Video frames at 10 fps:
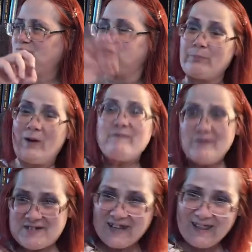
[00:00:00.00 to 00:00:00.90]
The
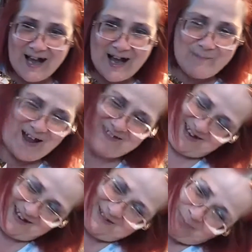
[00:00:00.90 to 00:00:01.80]
Breakfast Club. That's
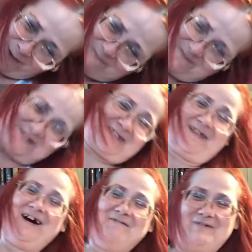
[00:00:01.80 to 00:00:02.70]
it. The Breakfast
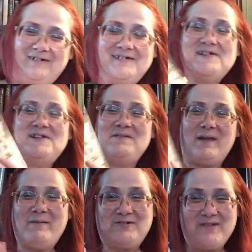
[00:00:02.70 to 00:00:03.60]
Club.
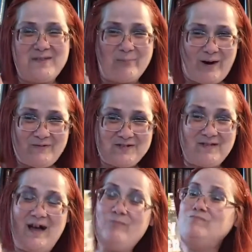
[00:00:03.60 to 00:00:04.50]
They mentioned The Breakfast
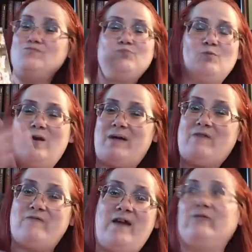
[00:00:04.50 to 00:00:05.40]
Club. One of my
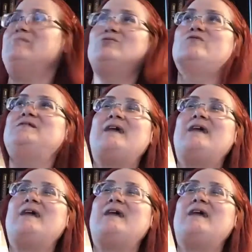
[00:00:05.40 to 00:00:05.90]
favorite movies